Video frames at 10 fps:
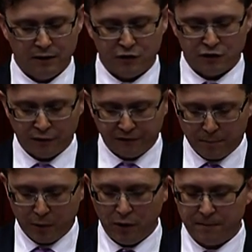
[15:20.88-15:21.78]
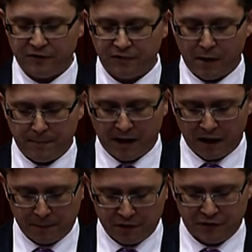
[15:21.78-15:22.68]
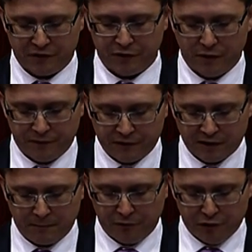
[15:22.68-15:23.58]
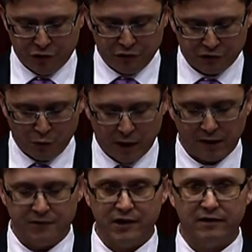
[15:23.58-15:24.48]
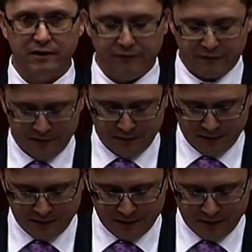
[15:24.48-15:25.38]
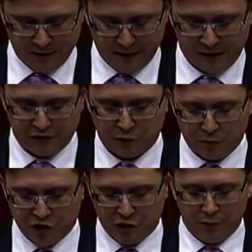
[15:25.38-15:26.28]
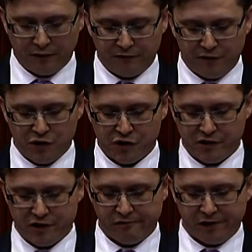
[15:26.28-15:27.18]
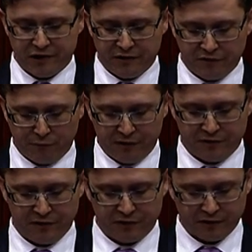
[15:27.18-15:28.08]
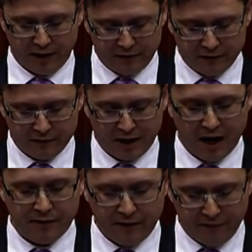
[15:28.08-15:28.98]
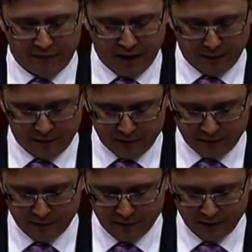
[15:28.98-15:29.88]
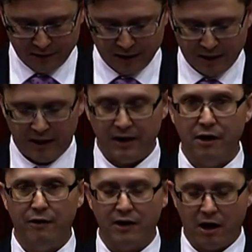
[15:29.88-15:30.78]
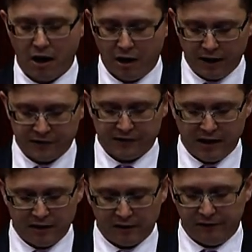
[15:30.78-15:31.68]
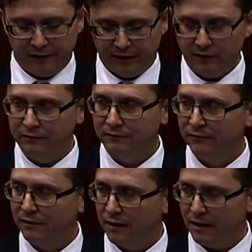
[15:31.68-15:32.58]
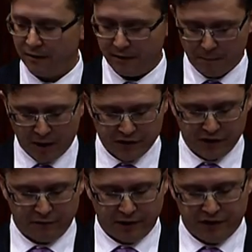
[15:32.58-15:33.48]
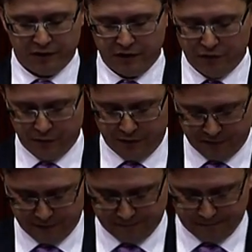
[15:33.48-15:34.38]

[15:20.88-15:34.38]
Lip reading: So if the purpose of my parliamentary service can be reduced to one objective, it is to ensure that future generations of Western Australians and their families inherit a higher standard of living than my generation enjoys.